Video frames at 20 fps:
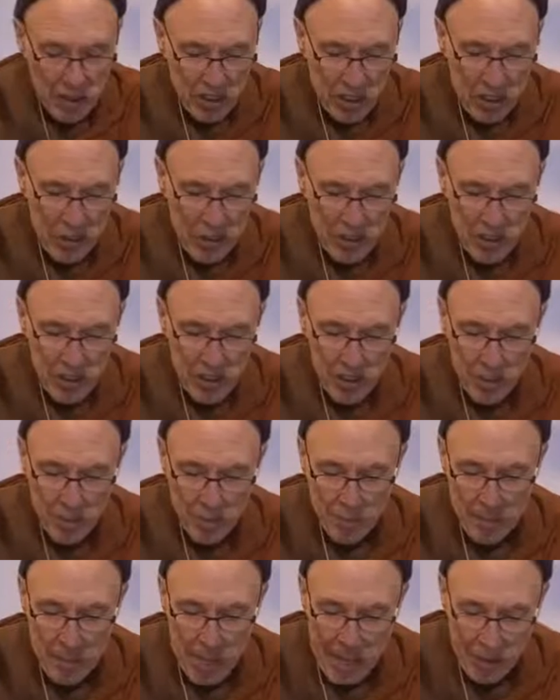going to
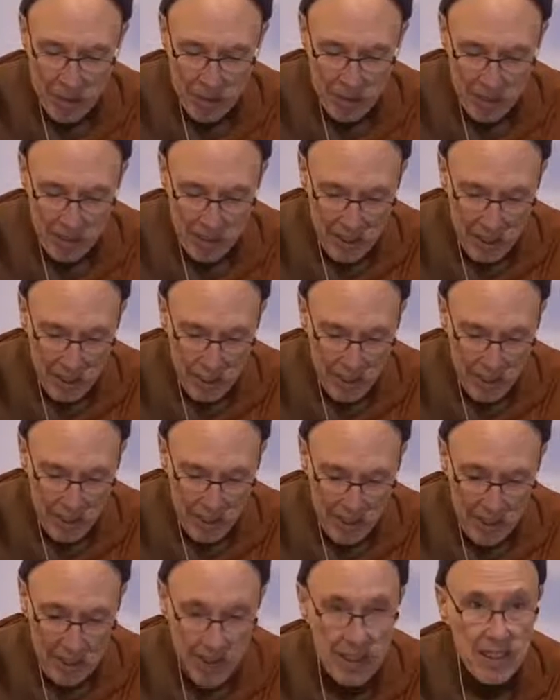jump down a little
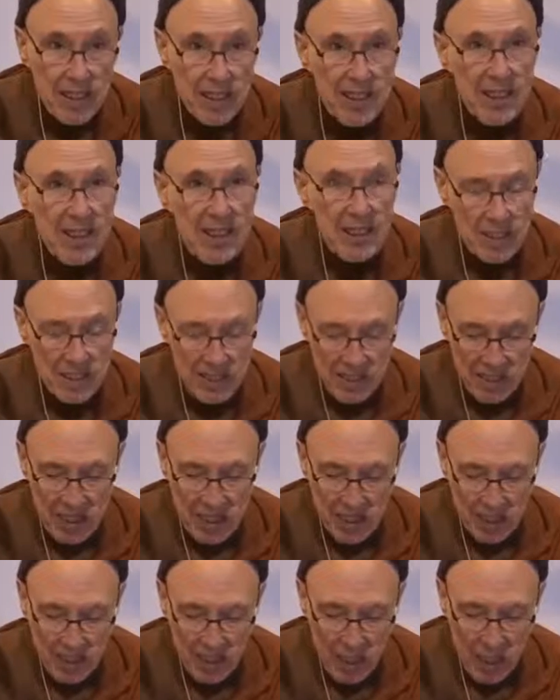bit to
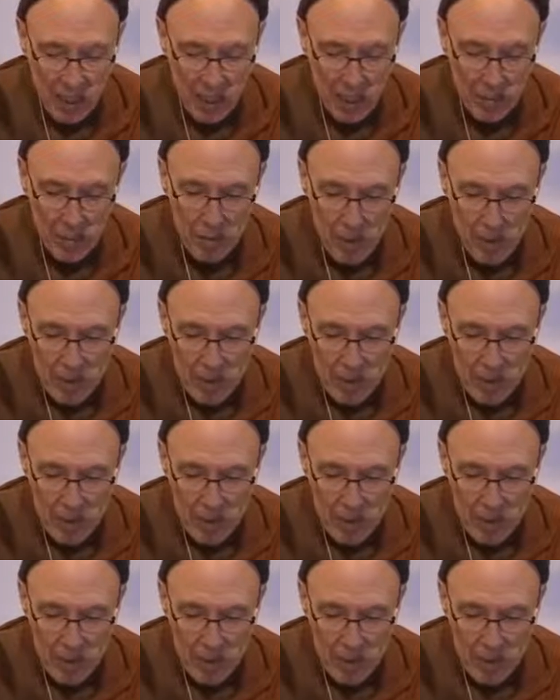save time.